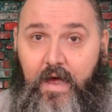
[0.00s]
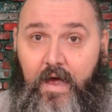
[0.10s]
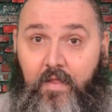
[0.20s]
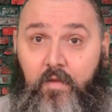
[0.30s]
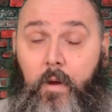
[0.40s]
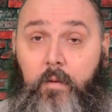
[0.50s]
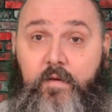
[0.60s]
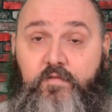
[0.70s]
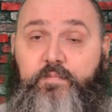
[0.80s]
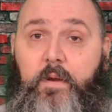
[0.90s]
At the moment,
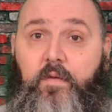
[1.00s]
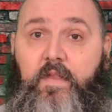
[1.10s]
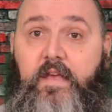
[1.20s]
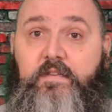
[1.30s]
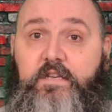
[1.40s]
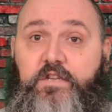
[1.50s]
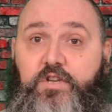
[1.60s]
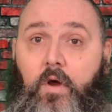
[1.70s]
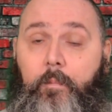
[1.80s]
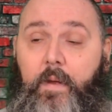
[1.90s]
I've just been on the Etsy
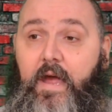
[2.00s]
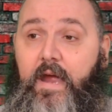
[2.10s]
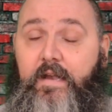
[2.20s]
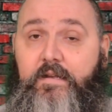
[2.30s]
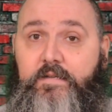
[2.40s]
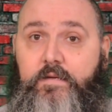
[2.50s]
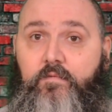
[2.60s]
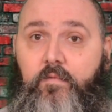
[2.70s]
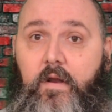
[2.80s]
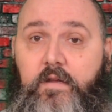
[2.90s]
shop and
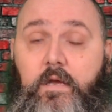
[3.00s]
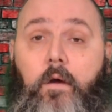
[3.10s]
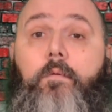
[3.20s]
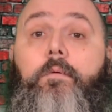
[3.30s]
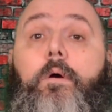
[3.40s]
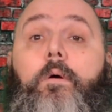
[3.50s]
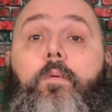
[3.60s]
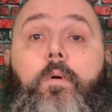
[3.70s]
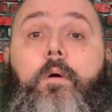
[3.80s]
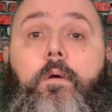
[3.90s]
realised, oh
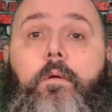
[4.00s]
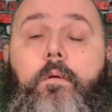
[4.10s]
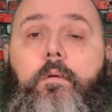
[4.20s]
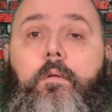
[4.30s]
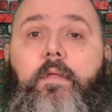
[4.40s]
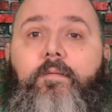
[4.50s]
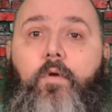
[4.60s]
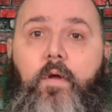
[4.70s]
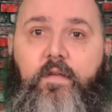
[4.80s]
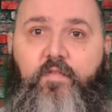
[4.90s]
no, they haven't
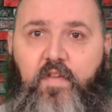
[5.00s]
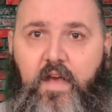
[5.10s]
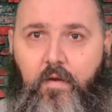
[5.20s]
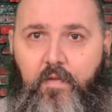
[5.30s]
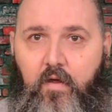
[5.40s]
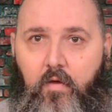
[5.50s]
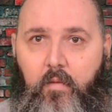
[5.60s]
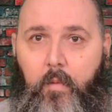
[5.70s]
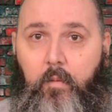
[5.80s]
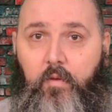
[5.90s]
got any for sale on there at
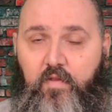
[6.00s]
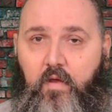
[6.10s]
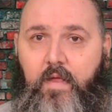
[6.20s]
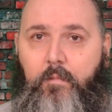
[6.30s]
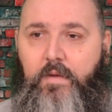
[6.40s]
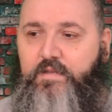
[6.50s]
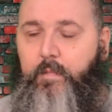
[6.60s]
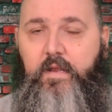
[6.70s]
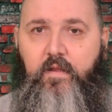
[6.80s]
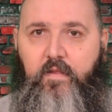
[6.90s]
the moment. So that must
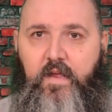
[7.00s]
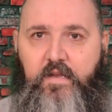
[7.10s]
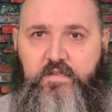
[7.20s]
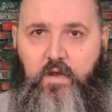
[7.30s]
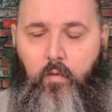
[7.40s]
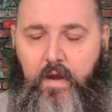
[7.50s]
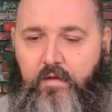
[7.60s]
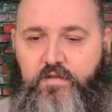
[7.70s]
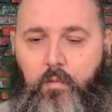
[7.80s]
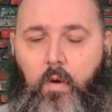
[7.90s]
mean that they're sold
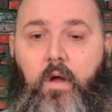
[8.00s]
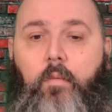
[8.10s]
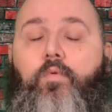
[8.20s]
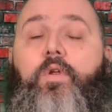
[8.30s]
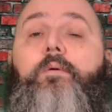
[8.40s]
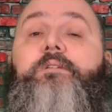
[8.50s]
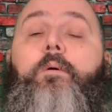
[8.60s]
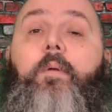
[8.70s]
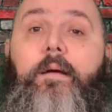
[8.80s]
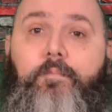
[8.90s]
out. So what I will do is I
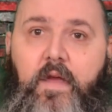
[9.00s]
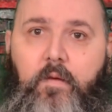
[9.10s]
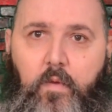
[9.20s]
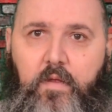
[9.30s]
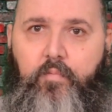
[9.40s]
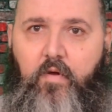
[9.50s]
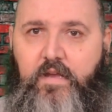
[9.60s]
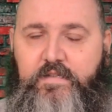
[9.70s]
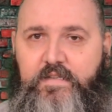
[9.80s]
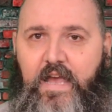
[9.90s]
will update with the
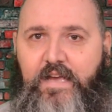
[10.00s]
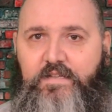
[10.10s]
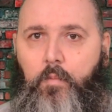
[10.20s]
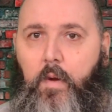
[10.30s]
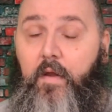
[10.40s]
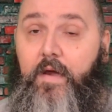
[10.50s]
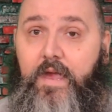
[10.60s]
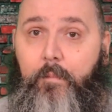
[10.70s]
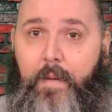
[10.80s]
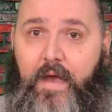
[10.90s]
price as and when I
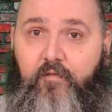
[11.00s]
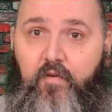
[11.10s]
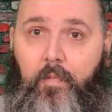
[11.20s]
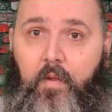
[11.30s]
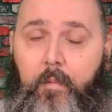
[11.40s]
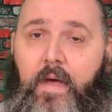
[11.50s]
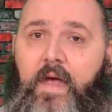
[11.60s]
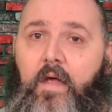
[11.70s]
hear back from them